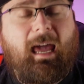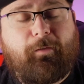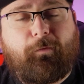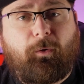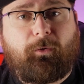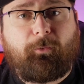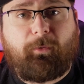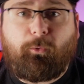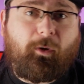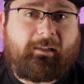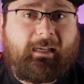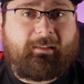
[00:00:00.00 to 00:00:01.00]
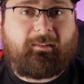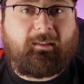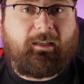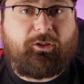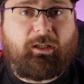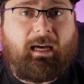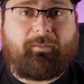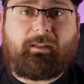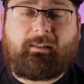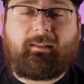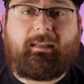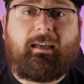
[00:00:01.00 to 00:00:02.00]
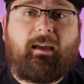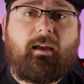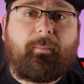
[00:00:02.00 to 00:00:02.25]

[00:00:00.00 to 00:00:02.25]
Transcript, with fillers: headphones with noise cancellation, obviously,